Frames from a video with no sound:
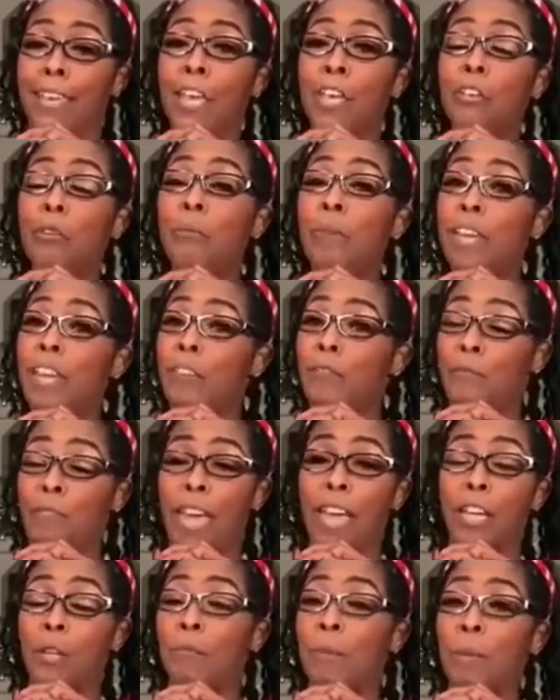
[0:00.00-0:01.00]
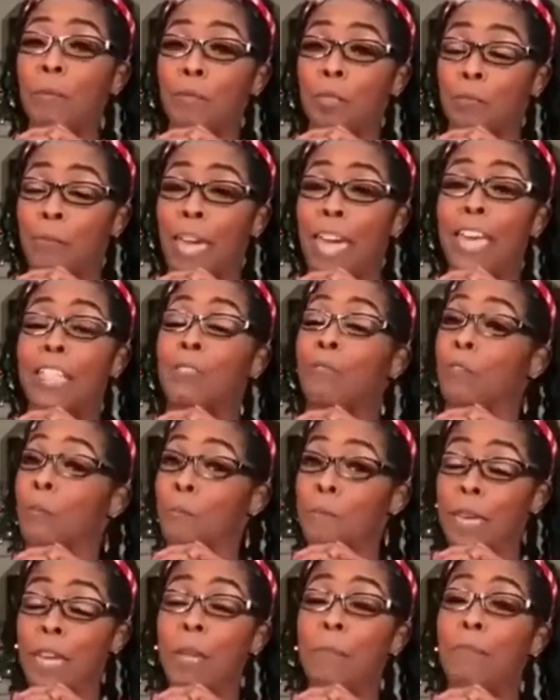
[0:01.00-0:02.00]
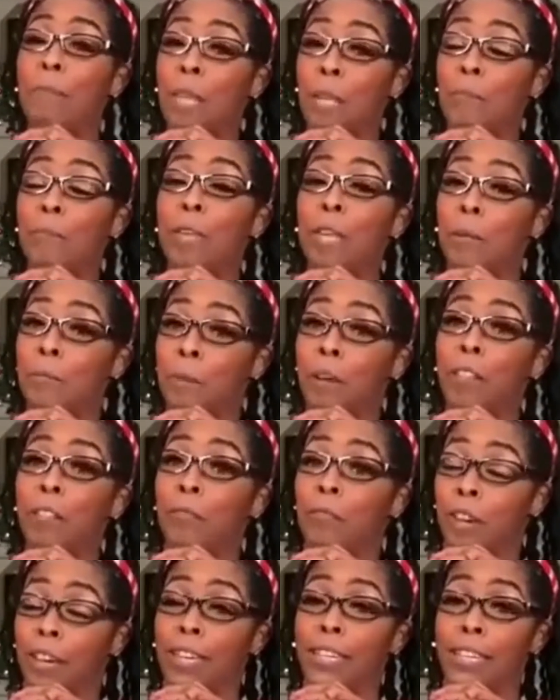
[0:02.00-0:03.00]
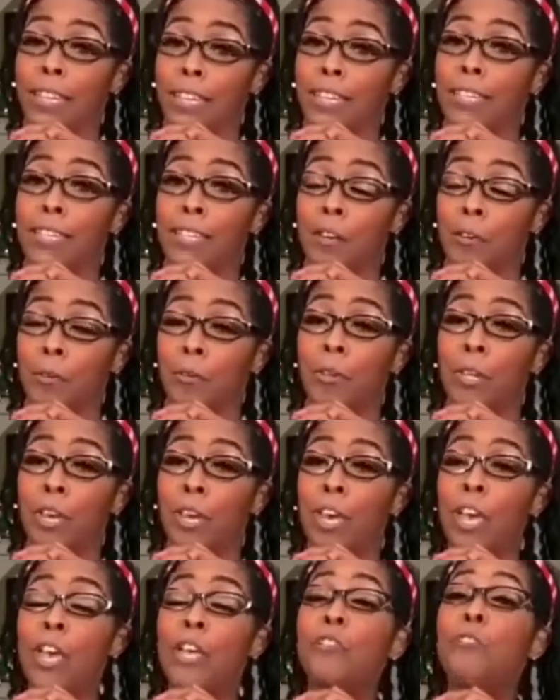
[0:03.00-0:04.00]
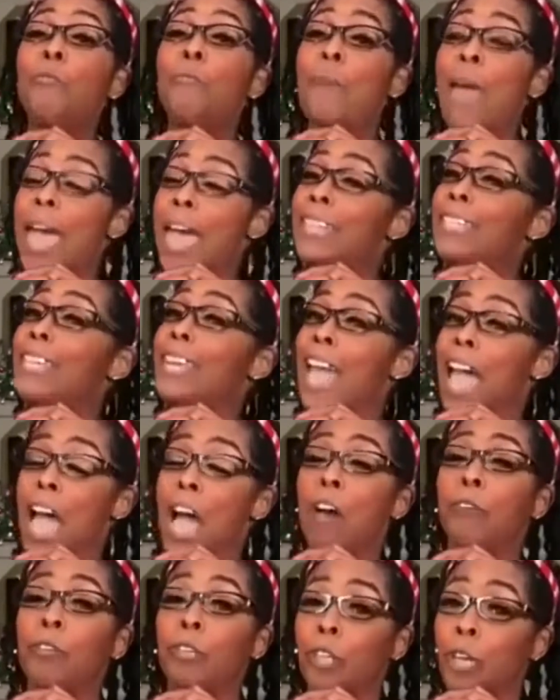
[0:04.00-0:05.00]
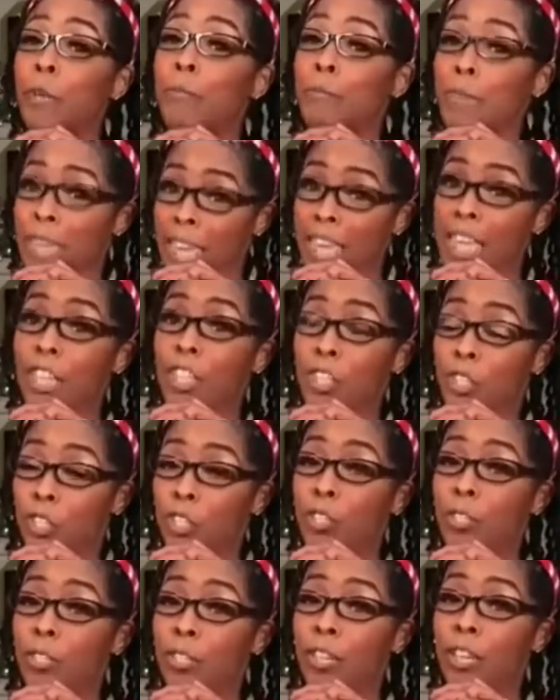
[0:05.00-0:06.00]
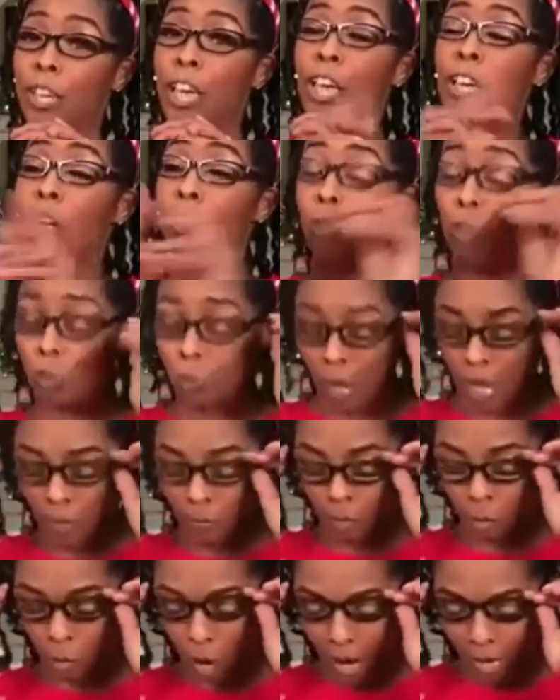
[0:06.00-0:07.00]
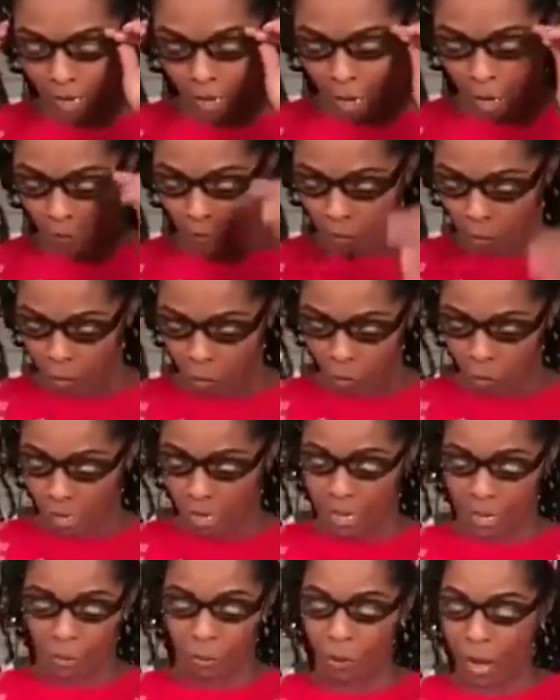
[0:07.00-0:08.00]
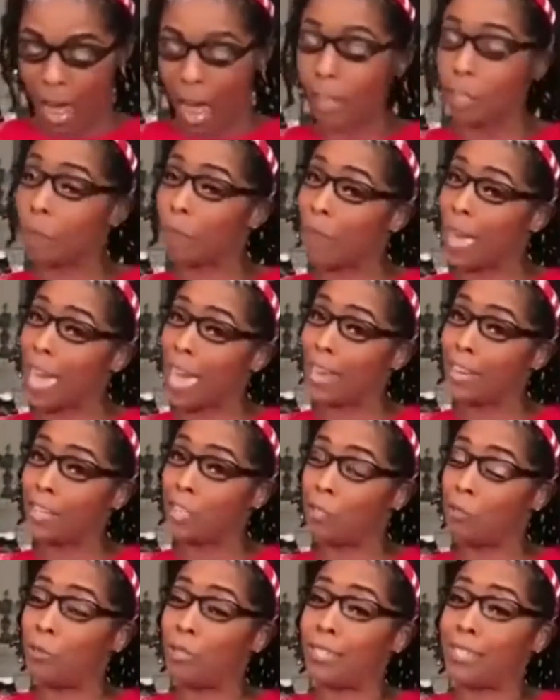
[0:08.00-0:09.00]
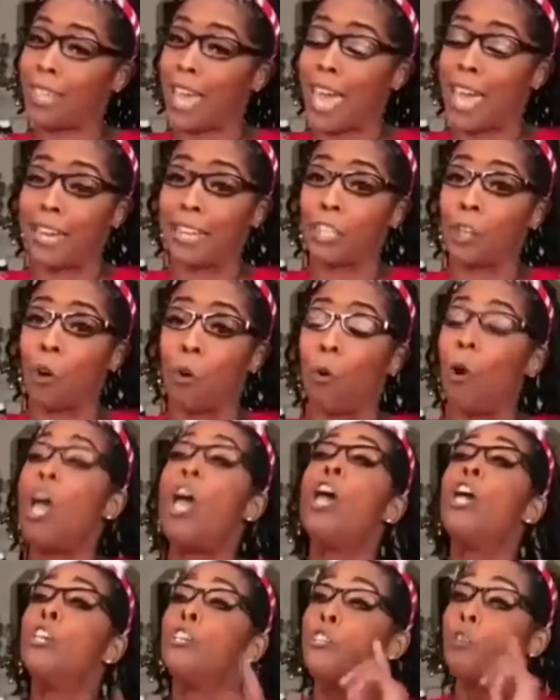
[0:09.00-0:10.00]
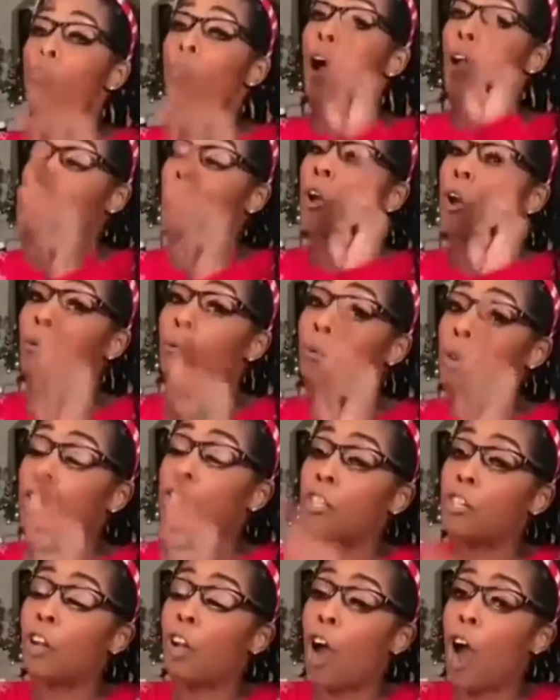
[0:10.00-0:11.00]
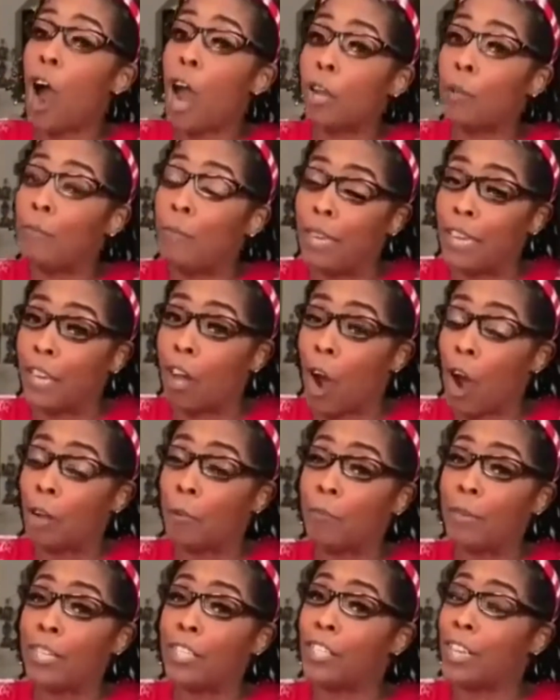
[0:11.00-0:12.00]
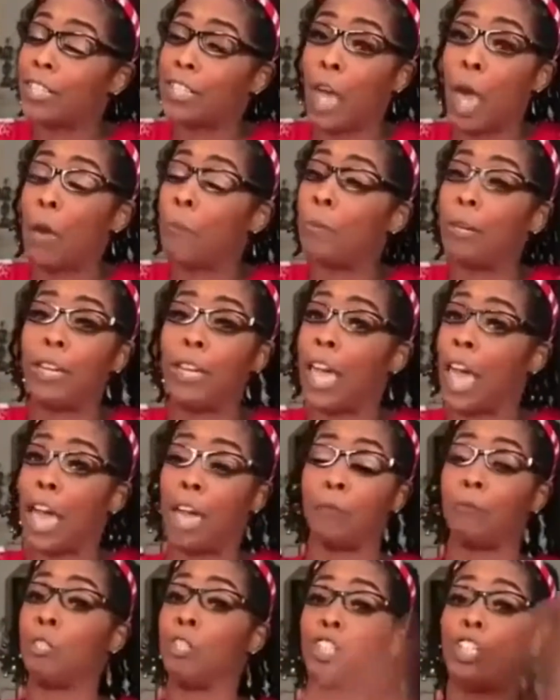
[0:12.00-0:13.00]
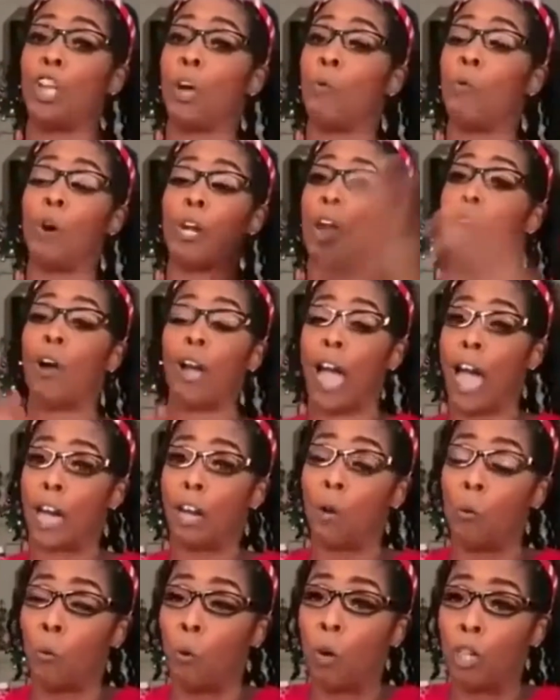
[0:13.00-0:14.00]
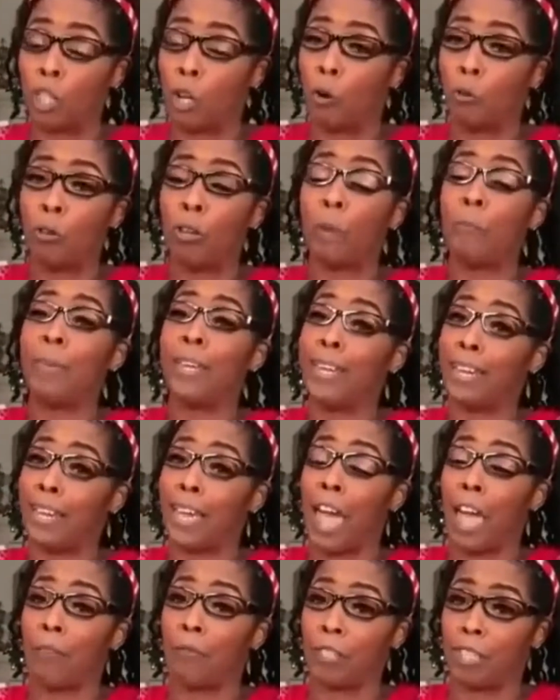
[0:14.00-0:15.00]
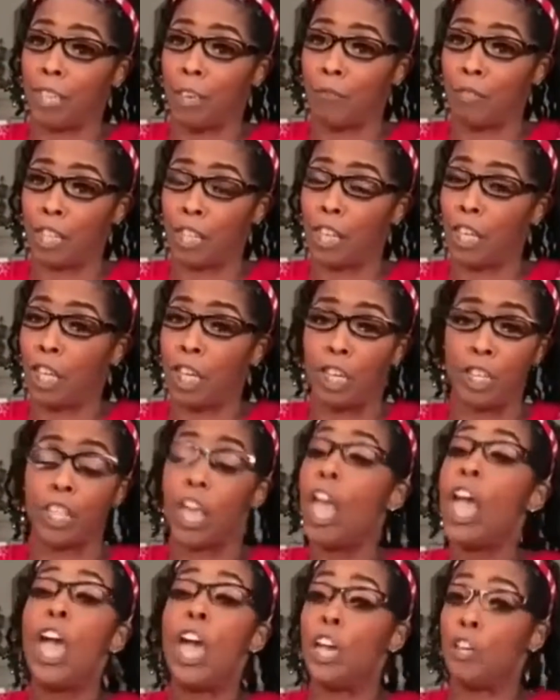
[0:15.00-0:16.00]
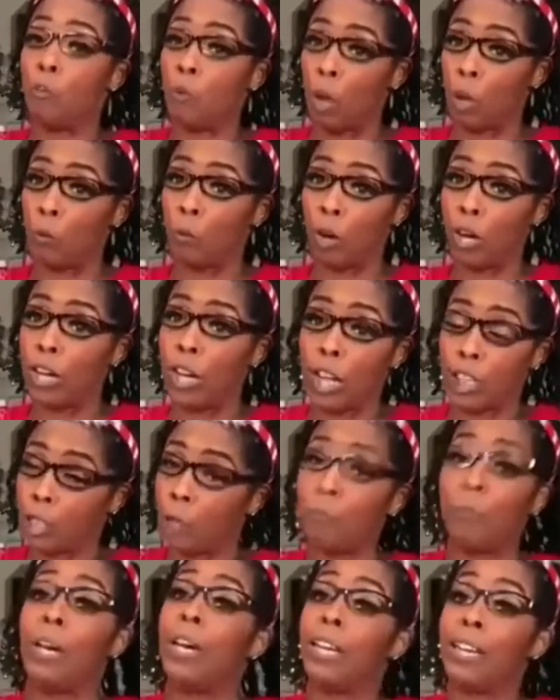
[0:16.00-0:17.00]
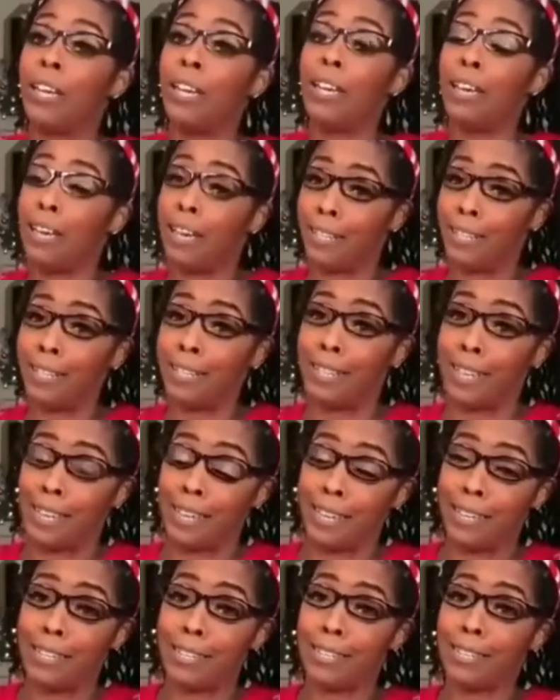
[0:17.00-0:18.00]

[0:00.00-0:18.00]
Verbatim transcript: You've been infecting people's beds for many, many, many motherfucking years. Huh? You bastard hound looking bitch. Don't you ever try to come for the queen. You not the baddest, you the saddest hoe. You are the original Cardi B. Cardi B just came in the game and she done won all kind of awards. Ho, you done been in the game for seventeen years and you ain't won nothing but a disease.